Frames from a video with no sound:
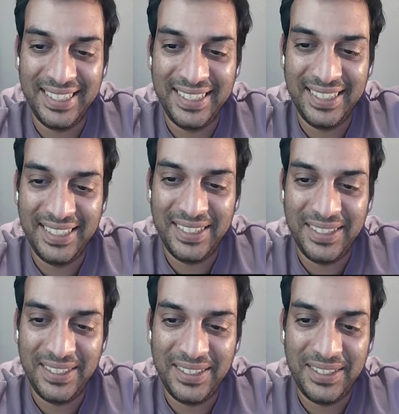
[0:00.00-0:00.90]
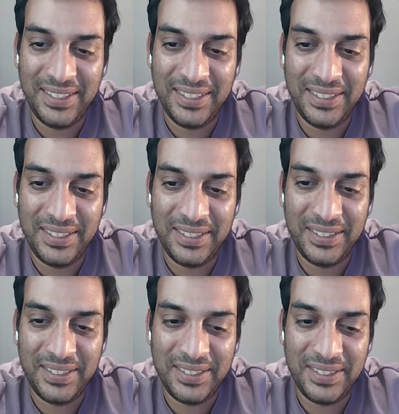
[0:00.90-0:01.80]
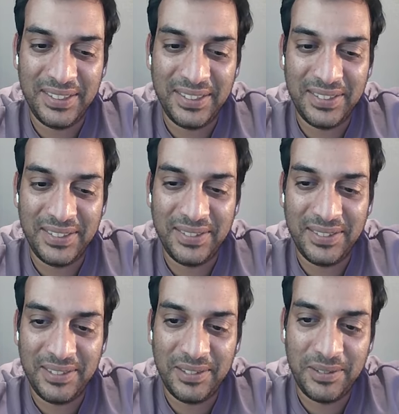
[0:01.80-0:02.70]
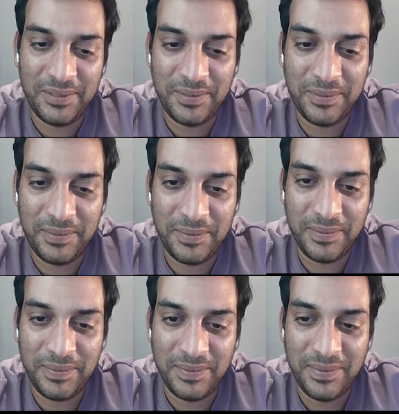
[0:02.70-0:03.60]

This person isn't speaking.